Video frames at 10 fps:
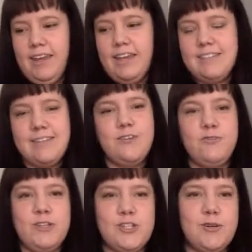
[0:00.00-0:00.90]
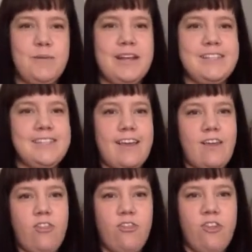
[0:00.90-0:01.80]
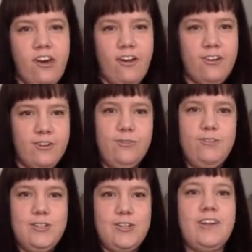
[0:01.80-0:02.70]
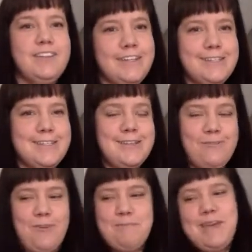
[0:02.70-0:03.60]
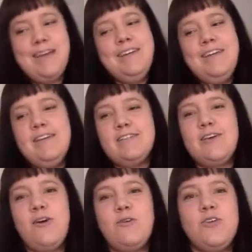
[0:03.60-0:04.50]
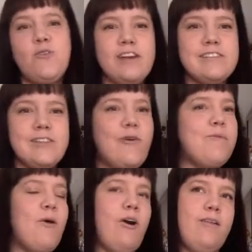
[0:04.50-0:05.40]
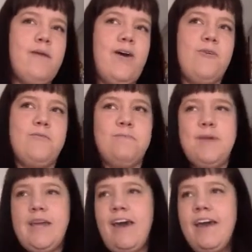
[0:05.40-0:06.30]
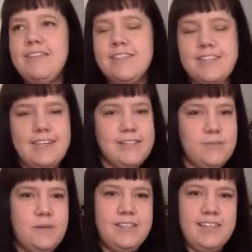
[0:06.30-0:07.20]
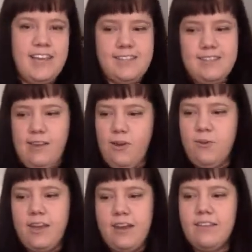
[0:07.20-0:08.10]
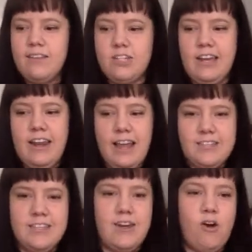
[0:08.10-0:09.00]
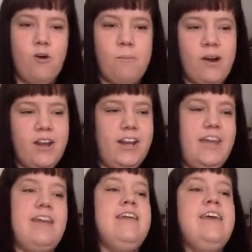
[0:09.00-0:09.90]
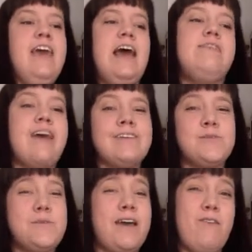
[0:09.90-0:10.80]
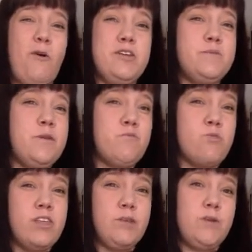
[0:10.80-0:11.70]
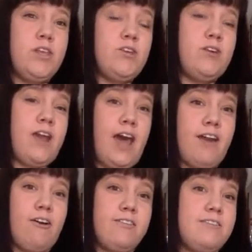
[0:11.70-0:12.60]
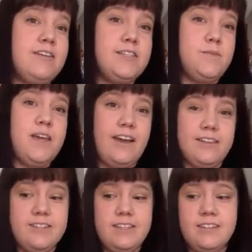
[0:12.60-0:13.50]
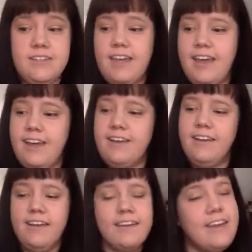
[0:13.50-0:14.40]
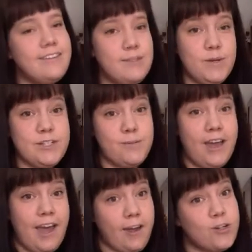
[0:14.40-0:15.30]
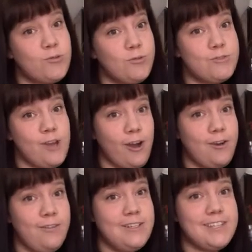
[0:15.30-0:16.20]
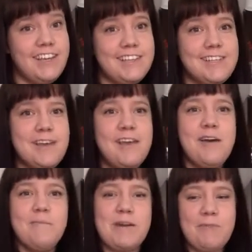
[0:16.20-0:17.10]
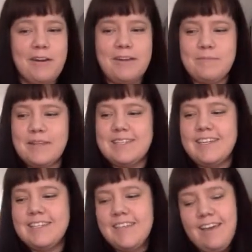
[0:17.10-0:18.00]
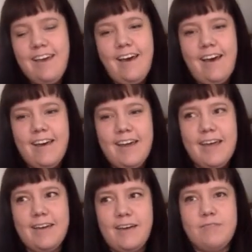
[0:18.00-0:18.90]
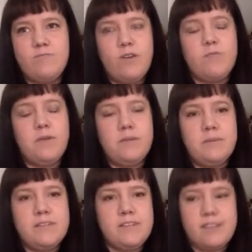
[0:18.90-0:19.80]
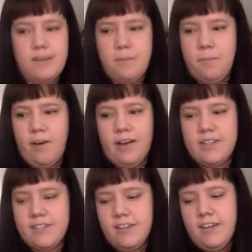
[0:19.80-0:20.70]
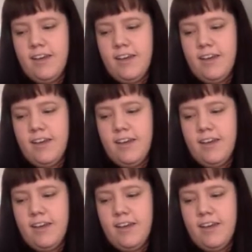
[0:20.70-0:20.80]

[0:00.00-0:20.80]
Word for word: It's the new feature, but it's like the new feature, at least for me. So, you guys know I'm all about behind the scenes business, you know, getting legit, SEO, marketing, and that's what I've always been really, really good at are the things behind the scenes. I can't can't speak to my actual photography skills, but at running a business, I, I, I run a business like a boss.